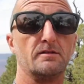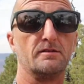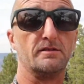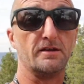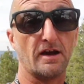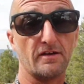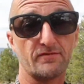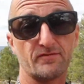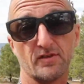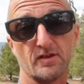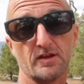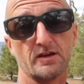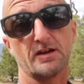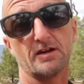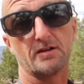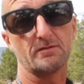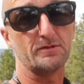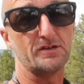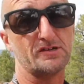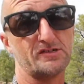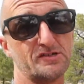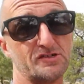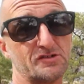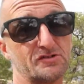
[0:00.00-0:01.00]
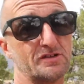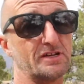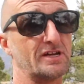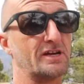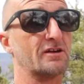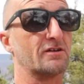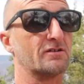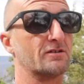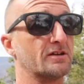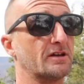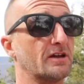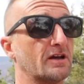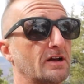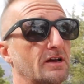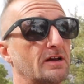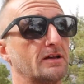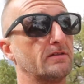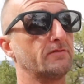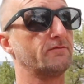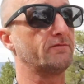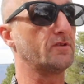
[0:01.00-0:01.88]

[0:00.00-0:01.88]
Definitely gonna be shooting here tonight.